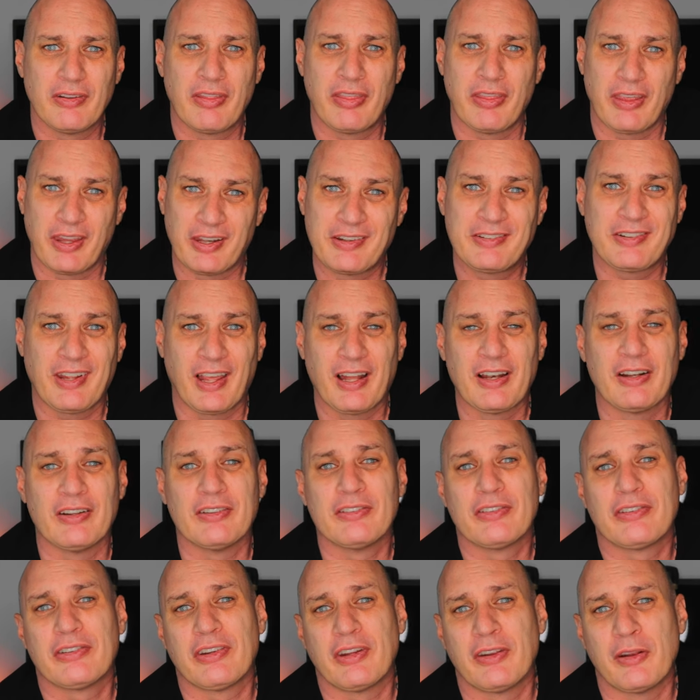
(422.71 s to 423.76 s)
their
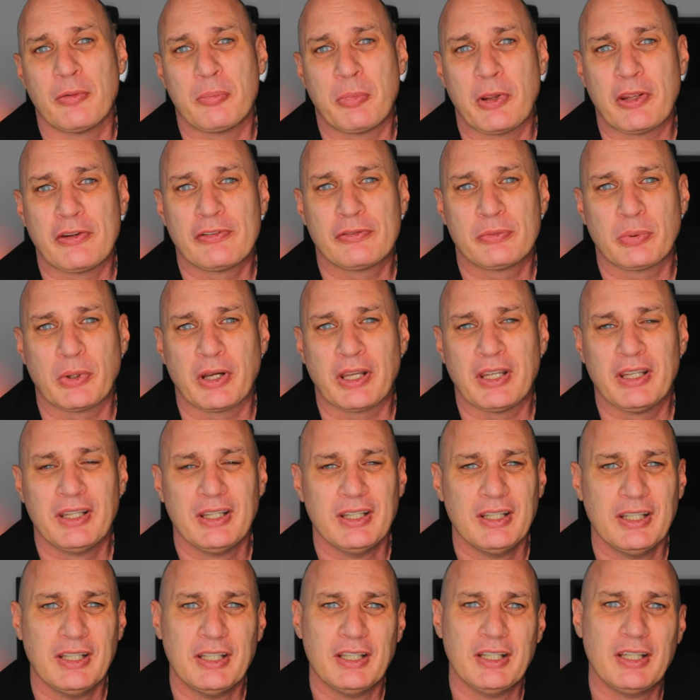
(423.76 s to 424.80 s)
talents in the best way.
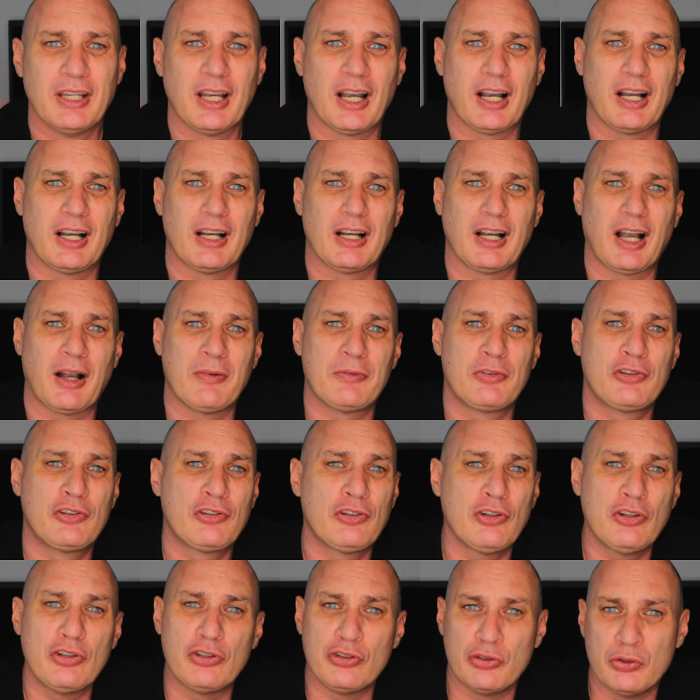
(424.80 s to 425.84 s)
I'm
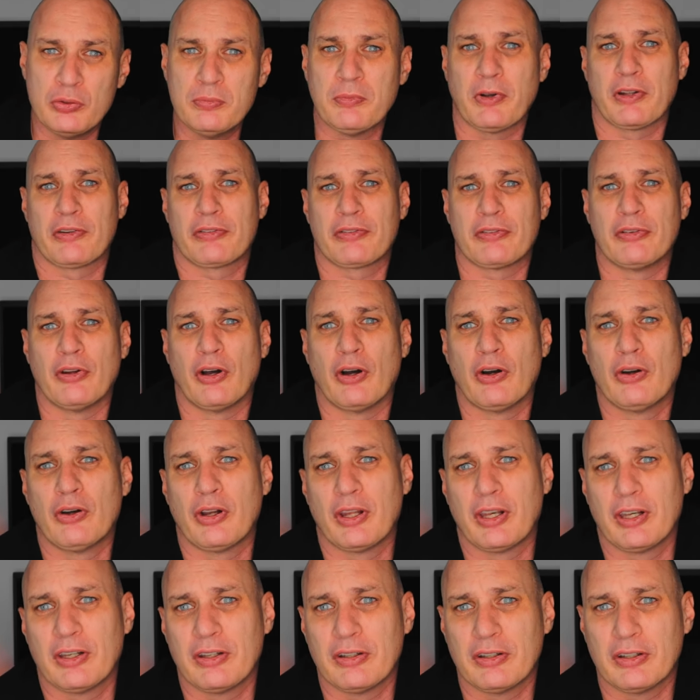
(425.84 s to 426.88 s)
sure you must know,
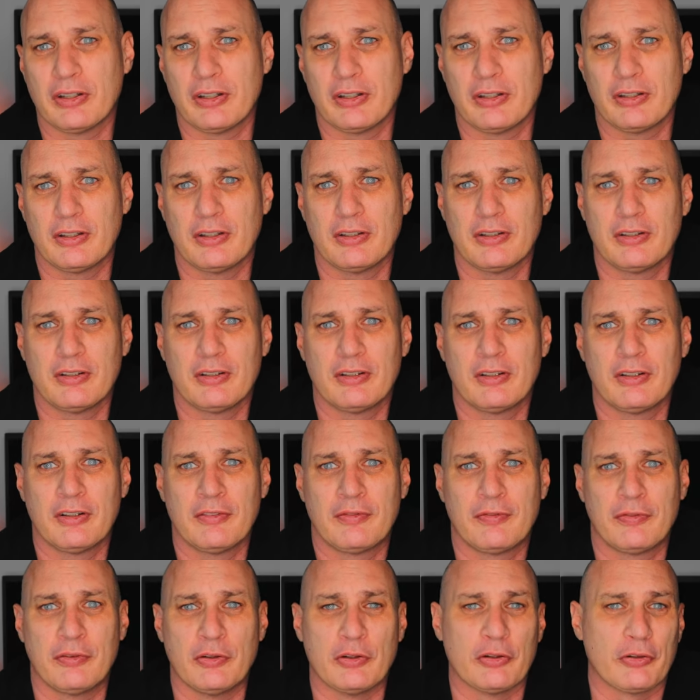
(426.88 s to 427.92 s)
and
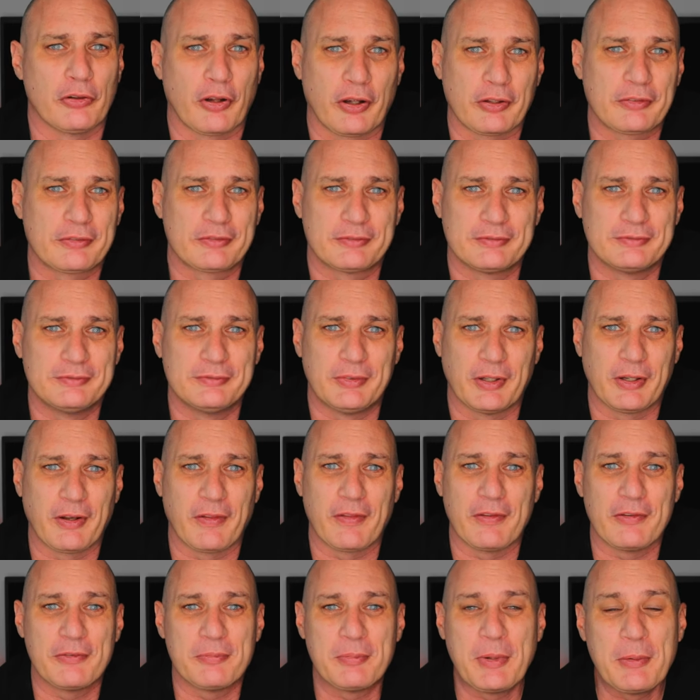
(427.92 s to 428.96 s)
if you're not one of
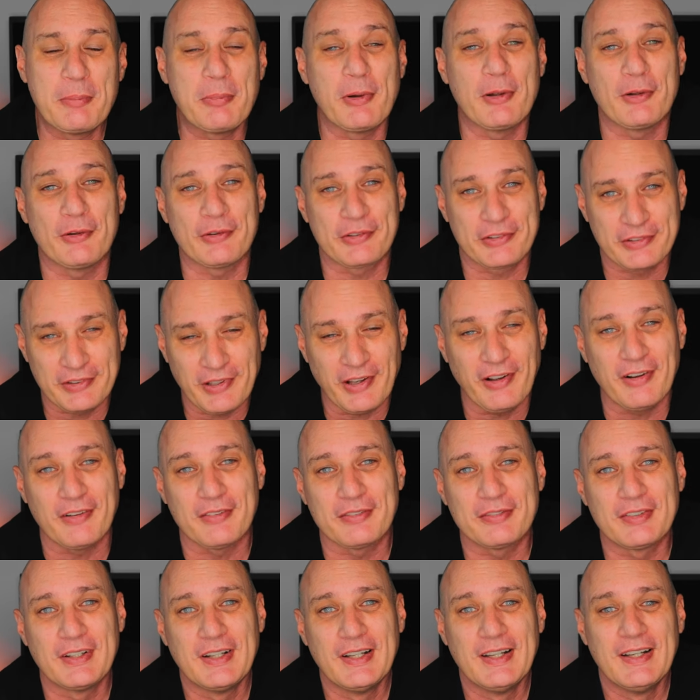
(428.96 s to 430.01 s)
these people
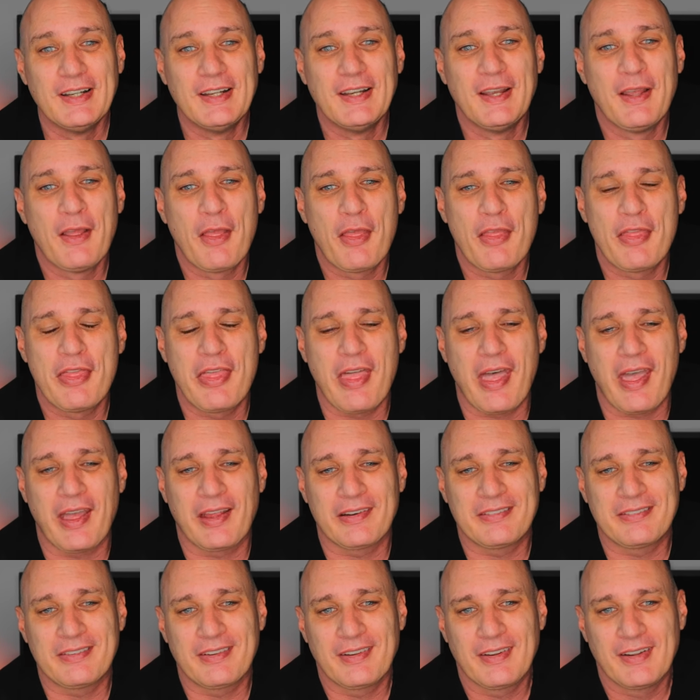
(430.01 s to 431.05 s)
yourself,
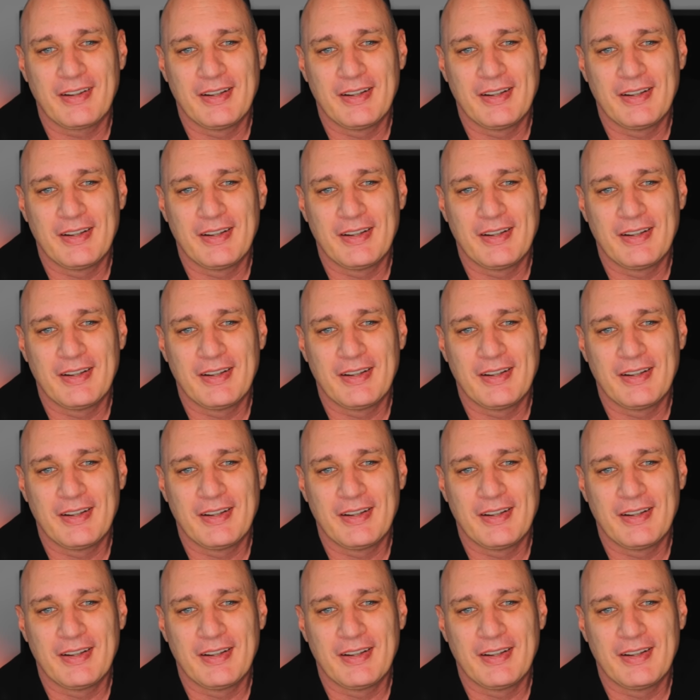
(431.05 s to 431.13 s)
that